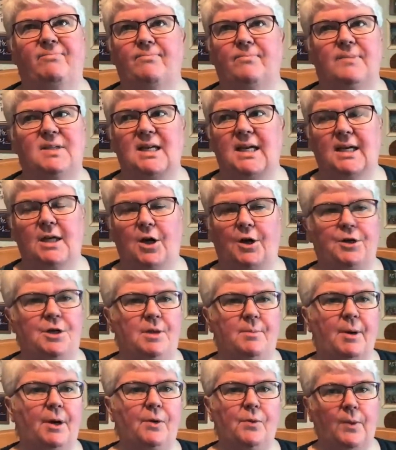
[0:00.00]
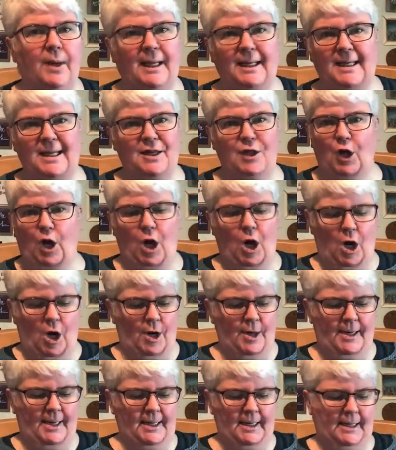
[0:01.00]
take out and about, waiting in the car
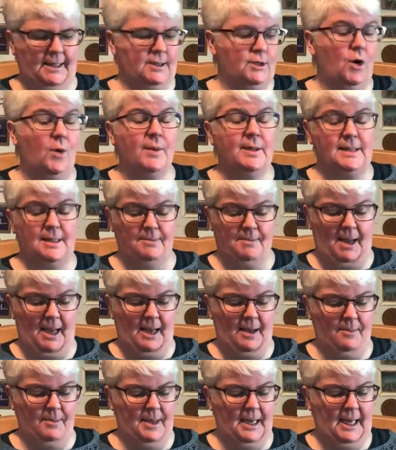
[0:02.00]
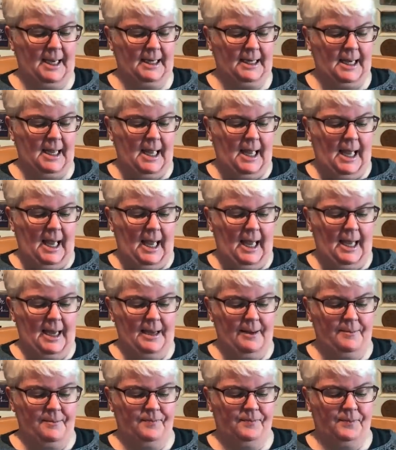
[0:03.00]
knitting. It's always in my handbag.
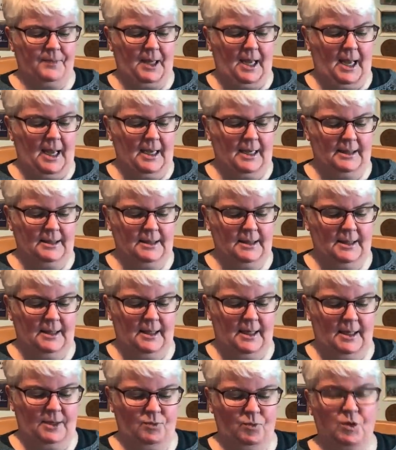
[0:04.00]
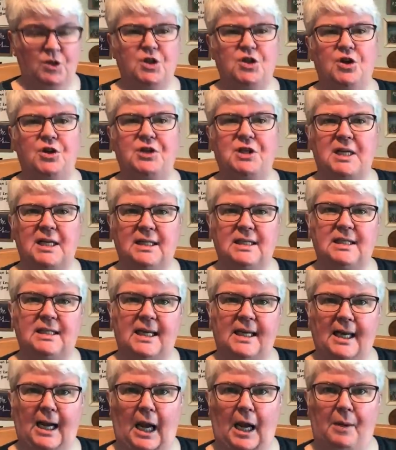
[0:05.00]
And what do you take to
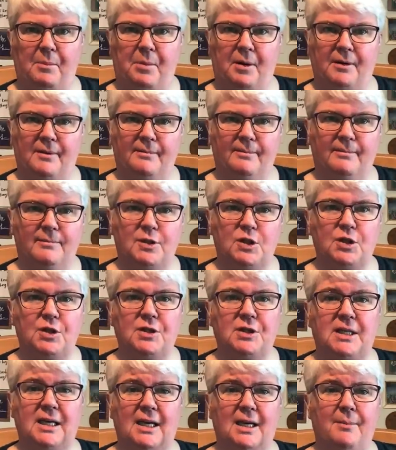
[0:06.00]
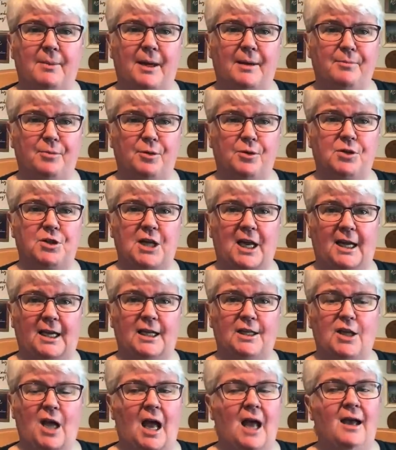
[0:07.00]
knit club? Do you take a big project?
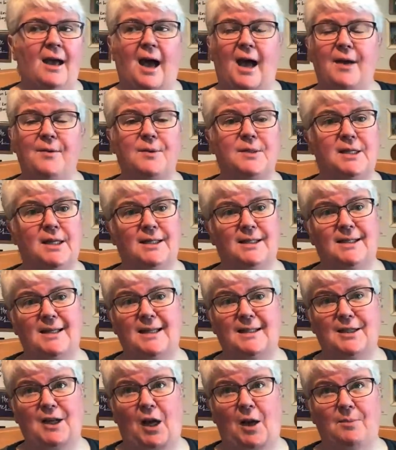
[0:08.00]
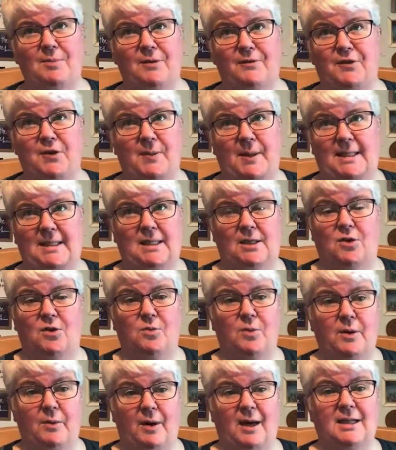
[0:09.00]
And I was at Knit Club a few weeks ago, and
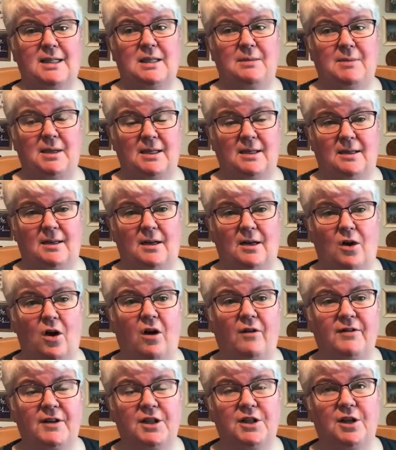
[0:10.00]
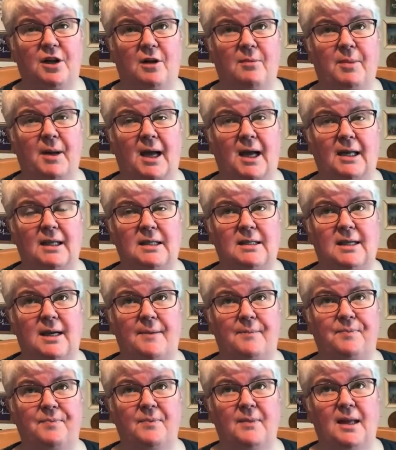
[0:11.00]
we were actually meeting in a coffee shop, and
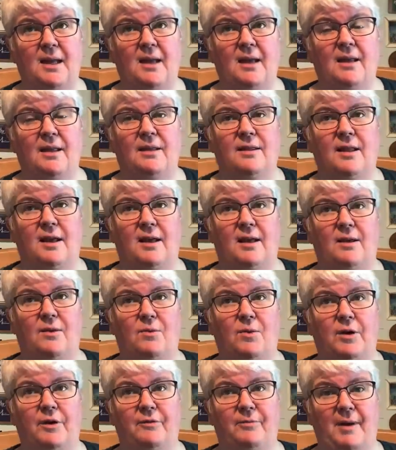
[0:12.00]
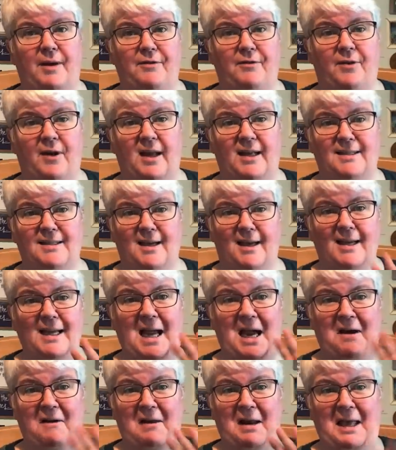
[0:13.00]
one of my friends, hi
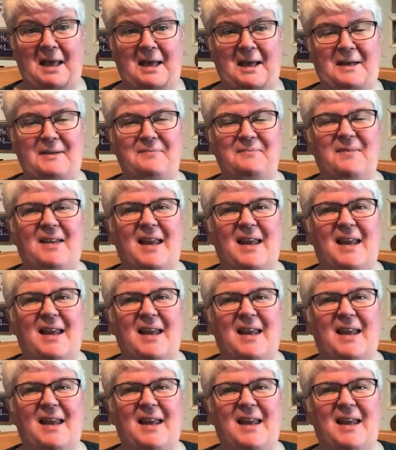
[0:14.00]
Caroline,